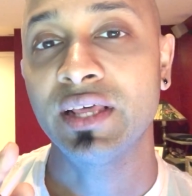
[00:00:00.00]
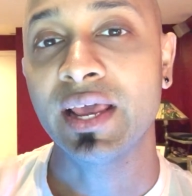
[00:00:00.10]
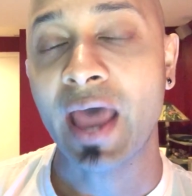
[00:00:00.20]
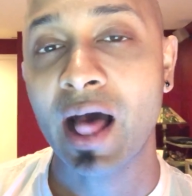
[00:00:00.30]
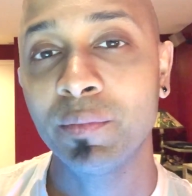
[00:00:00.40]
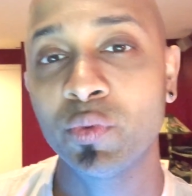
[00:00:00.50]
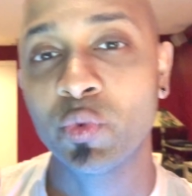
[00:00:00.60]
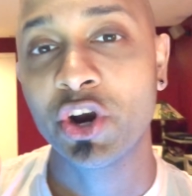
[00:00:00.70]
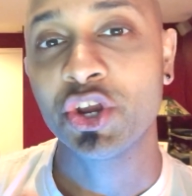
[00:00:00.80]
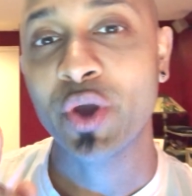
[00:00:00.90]
an album
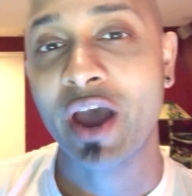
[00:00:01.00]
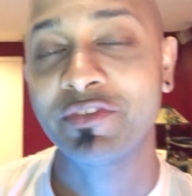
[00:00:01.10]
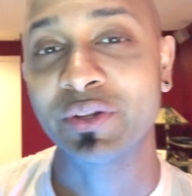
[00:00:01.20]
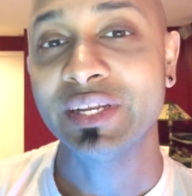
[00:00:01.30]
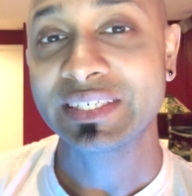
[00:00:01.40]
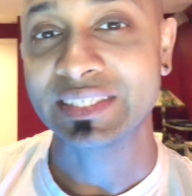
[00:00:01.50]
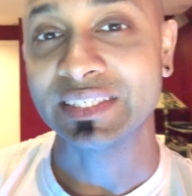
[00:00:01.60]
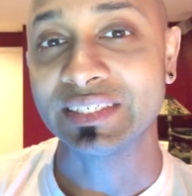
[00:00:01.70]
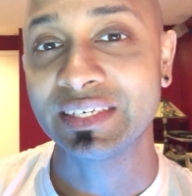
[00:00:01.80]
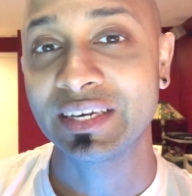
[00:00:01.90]
where you have to
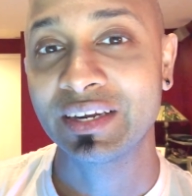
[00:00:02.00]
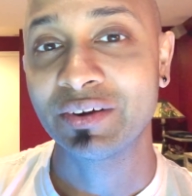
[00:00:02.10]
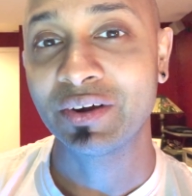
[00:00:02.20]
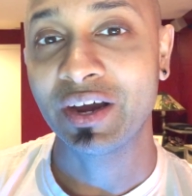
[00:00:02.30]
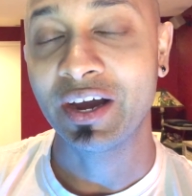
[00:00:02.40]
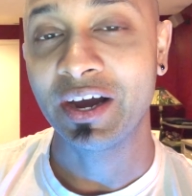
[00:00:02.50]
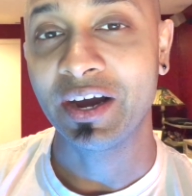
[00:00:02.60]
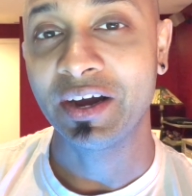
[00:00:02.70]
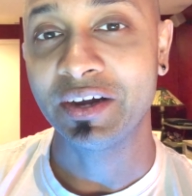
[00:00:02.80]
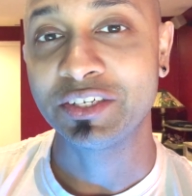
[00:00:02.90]
listen
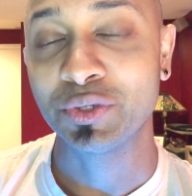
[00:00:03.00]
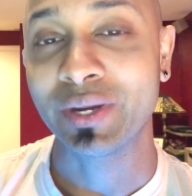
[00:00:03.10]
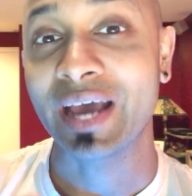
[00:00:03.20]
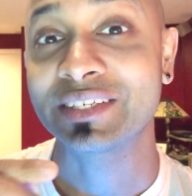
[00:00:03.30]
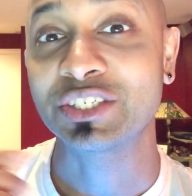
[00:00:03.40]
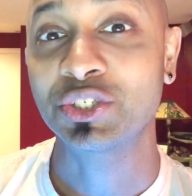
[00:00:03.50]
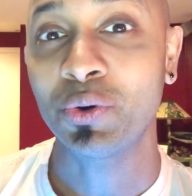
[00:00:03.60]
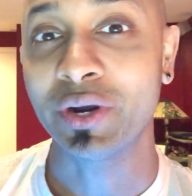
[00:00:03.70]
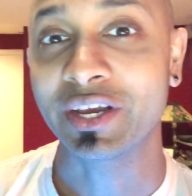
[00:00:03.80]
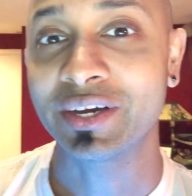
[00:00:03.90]
to it as a
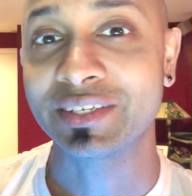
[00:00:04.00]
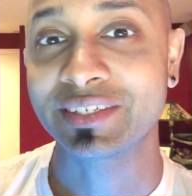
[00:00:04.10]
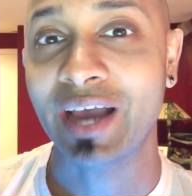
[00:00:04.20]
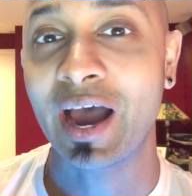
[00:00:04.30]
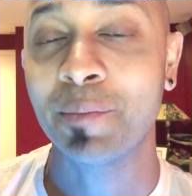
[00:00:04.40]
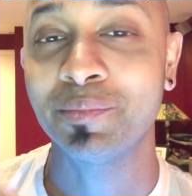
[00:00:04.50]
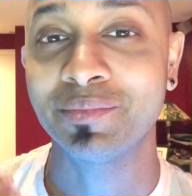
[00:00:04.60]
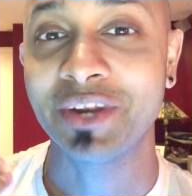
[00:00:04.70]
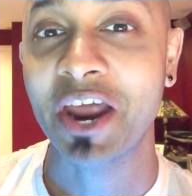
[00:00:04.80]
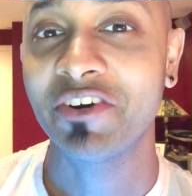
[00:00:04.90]
story because I'm
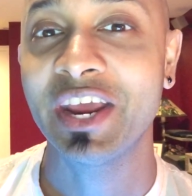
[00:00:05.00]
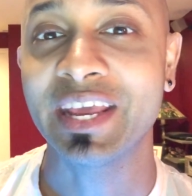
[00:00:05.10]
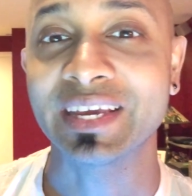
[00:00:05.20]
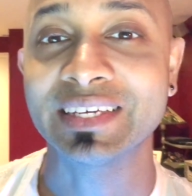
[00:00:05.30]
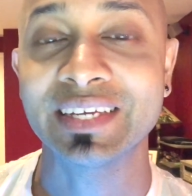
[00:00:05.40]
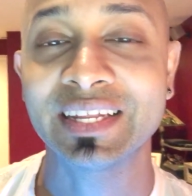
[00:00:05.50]
narrating it.